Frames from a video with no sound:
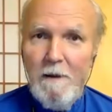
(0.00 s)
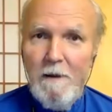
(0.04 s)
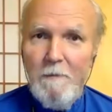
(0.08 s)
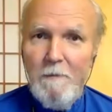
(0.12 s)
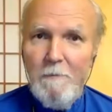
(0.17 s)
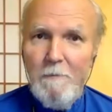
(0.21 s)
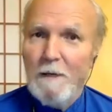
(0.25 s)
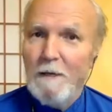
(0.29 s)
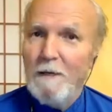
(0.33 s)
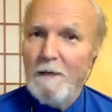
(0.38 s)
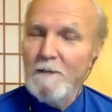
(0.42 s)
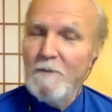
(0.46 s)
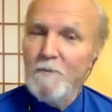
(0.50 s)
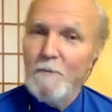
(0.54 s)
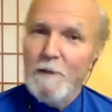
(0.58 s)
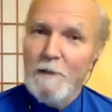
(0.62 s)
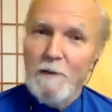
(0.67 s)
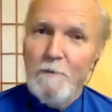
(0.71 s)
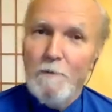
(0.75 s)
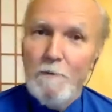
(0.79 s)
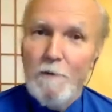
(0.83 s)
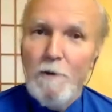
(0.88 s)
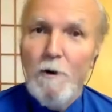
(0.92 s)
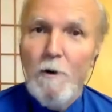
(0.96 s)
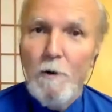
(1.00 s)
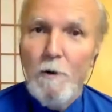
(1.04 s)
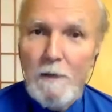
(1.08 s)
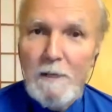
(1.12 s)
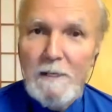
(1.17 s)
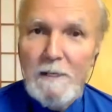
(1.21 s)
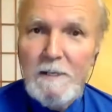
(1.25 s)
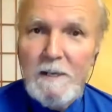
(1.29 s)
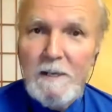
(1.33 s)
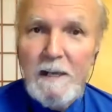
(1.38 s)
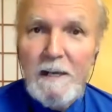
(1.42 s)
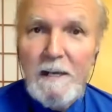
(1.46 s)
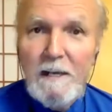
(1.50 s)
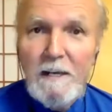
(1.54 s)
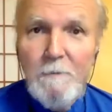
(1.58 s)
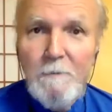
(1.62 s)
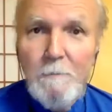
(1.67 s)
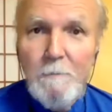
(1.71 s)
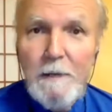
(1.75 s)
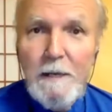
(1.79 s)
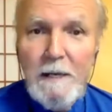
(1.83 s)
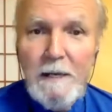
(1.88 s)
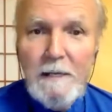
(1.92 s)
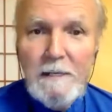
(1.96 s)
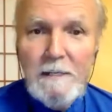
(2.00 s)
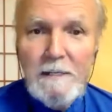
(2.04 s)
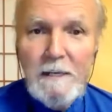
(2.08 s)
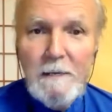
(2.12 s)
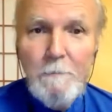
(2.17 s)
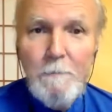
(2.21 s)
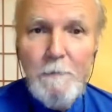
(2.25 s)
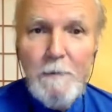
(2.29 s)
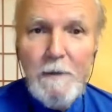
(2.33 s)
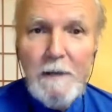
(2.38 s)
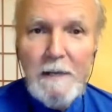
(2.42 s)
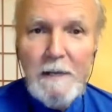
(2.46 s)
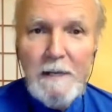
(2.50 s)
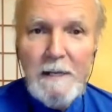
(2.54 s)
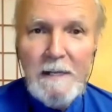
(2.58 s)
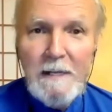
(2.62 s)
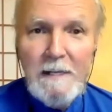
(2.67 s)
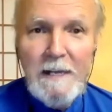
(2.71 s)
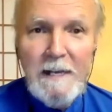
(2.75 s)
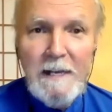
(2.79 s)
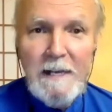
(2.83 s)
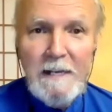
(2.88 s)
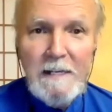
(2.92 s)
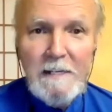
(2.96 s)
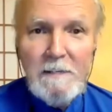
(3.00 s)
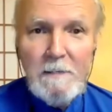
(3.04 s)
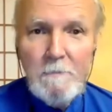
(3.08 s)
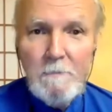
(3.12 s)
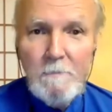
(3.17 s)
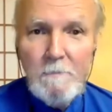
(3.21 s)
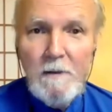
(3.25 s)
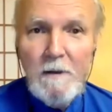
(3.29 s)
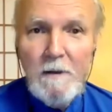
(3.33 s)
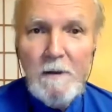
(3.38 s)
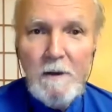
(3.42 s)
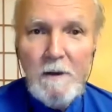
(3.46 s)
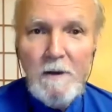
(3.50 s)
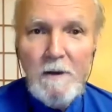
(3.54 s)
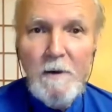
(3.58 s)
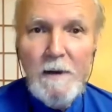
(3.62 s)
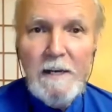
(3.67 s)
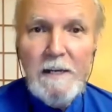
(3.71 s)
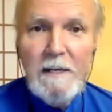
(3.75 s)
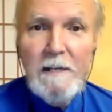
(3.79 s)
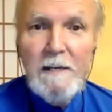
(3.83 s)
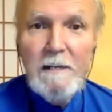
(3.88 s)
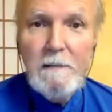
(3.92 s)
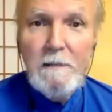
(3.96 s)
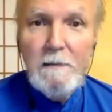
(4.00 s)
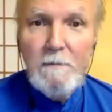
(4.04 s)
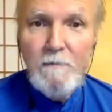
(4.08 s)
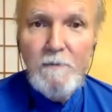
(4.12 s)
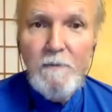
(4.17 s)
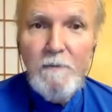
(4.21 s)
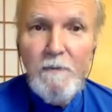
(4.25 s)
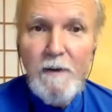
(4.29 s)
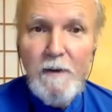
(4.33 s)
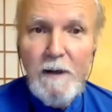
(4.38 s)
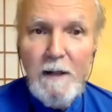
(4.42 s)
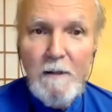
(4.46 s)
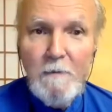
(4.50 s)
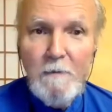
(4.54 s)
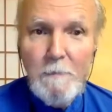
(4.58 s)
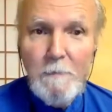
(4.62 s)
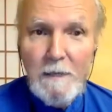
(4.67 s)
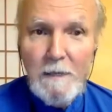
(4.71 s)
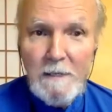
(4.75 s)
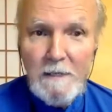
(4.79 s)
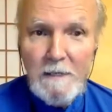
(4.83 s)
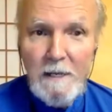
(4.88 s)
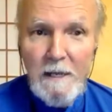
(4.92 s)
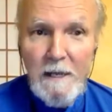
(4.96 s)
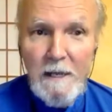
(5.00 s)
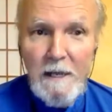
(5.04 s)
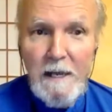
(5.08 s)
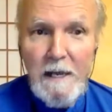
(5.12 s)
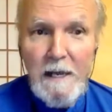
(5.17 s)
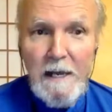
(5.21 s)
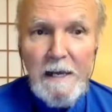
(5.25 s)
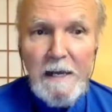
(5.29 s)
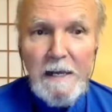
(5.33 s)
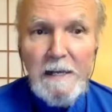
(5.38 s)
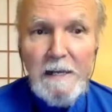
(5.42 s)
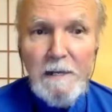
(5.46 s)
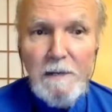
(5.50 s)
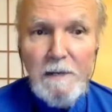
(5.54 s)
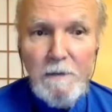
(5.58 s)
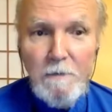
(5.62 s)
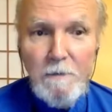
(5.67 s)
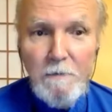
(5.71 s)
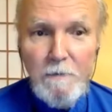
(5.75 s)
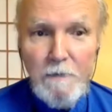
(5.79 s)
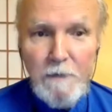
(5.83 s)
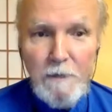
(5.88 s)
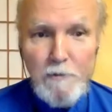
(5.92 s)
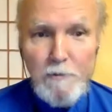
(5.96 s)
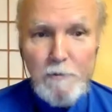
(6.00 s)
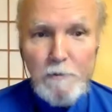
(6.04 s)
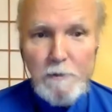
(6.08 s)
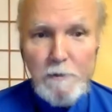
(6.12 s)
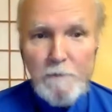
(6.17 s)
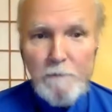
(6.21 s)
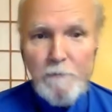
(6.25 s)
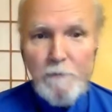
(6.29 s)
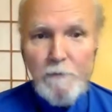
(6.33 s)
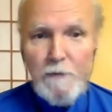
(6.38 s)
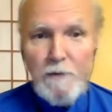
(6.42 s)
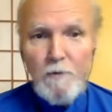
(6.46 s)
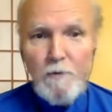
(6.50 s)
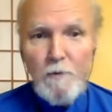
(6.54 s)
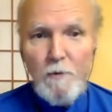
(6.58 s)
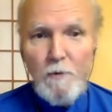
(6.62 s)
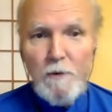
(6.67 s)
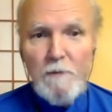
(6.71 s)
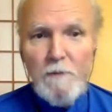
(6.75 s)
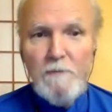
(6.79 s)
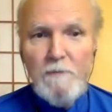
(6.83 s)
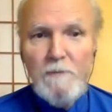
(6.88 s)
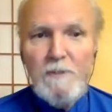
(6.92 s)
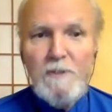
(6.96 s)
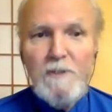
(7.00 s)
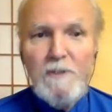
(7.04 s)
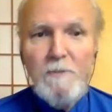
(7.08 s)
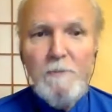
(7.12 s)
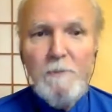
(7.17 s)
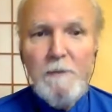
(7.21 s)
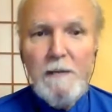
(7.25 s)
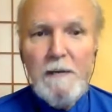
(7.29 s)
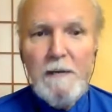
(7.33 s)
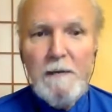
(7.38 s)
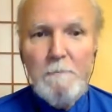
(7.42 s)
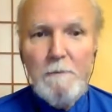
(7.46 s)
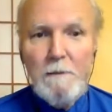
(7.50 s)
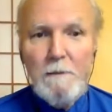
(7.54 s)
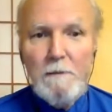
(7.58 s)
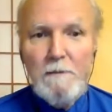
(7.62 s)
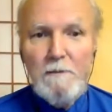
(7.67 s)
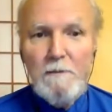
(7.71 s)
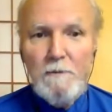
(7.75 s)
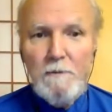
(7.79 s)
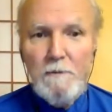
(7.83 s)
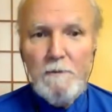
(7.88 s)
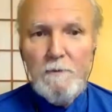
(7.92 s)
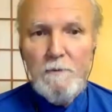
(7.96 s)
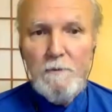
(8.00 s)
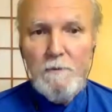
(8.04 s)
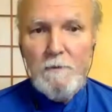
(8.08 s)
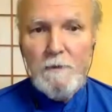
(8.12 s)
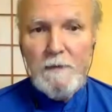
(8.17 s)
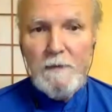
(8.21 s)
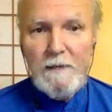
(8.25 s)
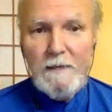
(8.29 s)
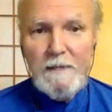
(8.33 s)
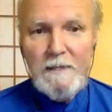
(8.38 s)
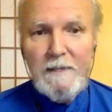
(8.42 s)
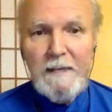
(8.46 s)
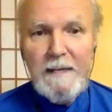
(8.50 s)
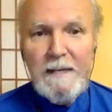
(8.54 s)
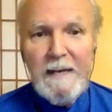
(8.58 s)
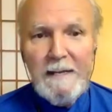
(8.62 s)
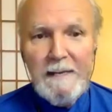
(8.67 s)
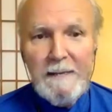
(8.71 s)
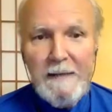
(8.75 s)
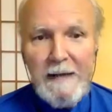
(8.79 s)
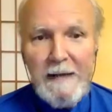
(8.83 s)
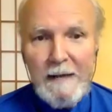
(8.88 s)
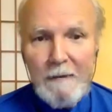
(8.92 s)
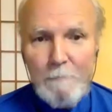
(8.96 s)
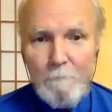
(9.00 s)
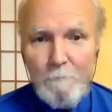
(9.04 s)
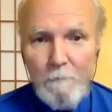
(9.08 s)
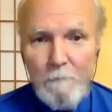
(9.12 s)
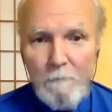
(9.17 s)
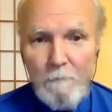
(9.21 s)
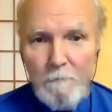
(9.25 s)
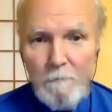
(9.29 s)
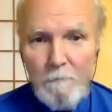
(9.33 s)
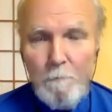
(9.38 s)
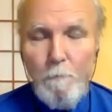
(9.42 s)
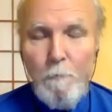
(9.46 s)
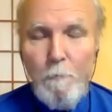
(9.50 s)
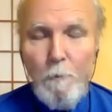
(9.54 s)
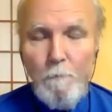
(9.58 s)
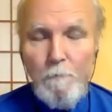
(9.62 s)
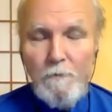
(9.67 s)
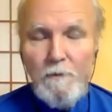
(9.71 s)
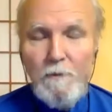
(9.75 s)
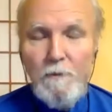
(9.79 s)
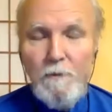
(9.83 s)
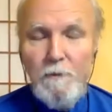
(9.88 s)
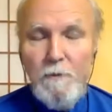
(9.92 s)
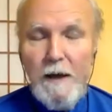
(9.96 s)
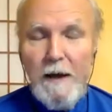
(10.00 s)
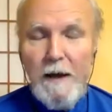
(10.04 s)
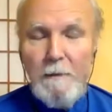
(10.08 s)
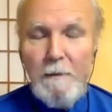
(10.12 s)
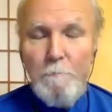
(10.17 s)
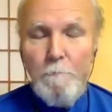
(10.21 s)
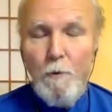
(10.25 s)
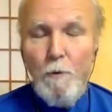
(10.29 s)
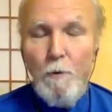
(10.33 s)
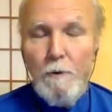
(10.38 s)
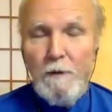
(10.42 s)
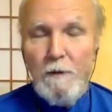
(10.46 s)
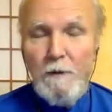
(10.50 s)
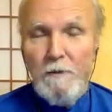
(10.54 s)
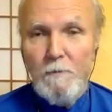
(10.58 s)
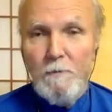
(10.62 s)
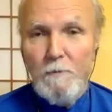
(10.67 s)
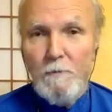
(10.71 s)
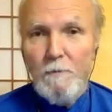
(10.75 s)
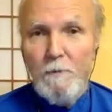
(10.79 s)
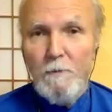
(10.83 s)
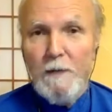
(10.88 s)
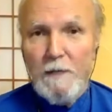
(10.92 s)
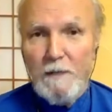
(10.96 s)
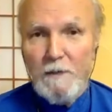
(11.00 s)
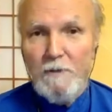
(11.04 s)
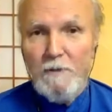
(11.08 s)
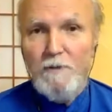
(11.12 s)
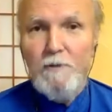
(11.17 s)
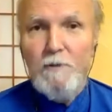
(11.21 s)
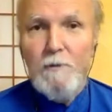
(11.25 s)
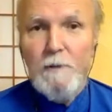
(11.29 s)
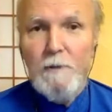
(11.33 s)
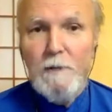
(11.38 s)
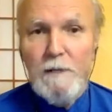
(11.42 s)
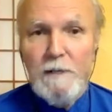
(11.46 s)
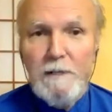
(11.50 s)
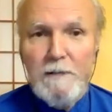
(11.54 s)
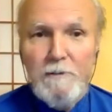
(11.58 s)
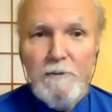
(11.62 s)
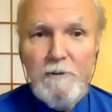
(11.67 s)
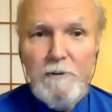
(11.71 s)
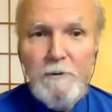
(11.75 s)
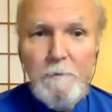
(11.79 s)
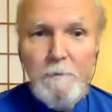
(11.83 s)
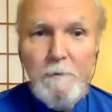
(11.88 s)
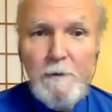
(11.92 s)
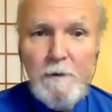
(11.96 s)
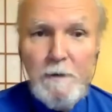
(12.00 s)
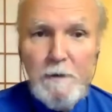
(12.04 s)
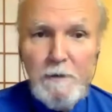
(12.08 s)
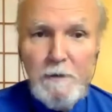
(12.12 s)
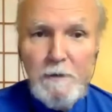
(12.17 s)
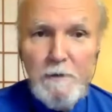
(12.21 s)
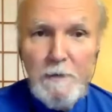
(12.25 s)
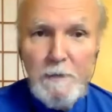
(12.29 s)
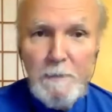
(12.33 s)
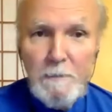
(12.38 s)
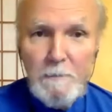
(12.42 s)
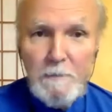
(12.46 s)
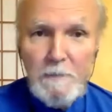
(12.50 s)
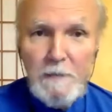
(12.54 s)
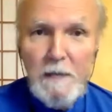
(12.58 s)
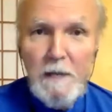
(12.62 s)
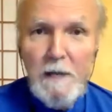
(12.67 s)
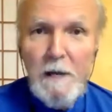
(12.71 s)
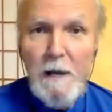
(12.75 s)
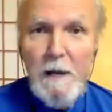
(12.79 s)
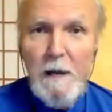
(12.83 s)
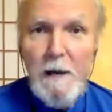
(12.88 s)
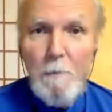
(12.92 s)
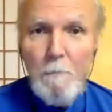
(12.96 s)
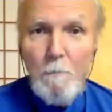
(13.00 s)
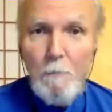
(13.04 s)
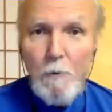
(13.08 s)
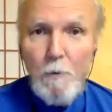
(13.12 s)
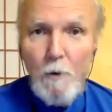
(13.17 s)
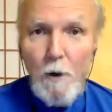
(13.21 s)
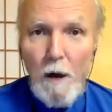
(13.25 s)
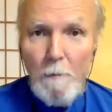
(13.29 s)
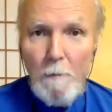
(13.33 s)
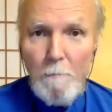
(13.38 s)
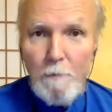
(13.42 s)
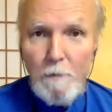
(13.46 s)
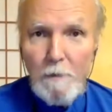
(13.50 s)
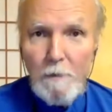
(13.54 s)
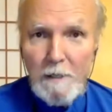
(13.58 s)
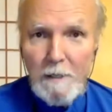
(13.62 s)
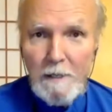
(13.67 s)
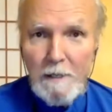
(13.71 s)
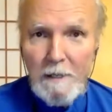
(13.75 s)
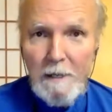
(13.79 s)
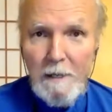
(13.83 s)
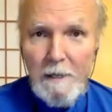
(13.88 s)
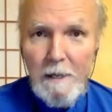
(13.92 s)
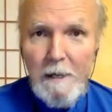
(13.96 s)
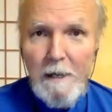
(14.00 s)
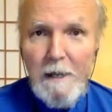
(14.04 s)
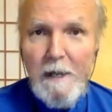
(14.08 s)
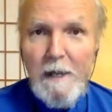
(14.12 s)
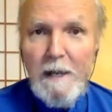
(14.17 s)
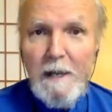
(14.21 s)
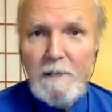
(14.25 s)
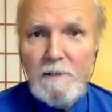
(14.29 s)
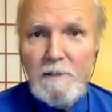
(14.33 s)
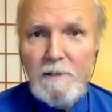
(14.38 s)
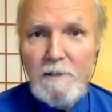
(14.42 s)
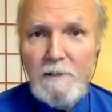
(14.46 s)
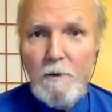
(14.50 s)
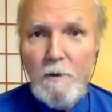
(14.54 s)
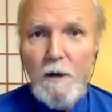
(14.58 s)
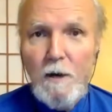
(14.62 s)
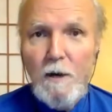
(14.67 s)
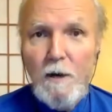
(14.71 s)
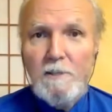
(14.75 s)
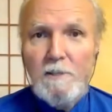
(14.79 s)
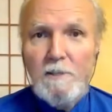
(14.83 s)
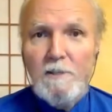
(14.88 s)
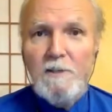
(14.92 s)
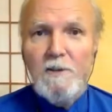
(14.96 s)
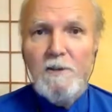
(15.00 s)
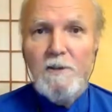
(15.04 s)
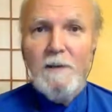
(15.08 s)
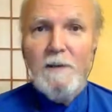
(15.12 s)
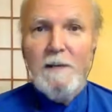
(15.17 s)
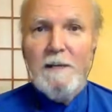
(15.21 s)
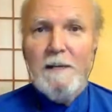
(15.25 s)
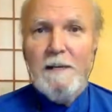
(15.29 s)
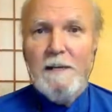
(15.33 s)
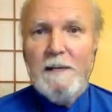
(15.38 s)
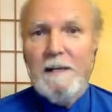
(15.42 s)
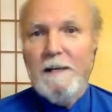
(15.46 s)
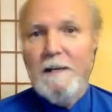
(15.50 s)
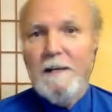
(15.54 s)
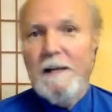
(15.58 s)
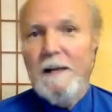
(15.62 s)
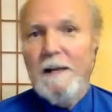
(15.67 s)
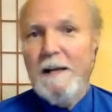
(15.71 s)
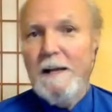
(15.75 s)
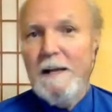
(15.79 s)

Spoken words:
because we don't know. It can be something that takes a great deal of development individually for each one of us to be able to get that to that point where we can truly interpret our dreams properly. And so consequently,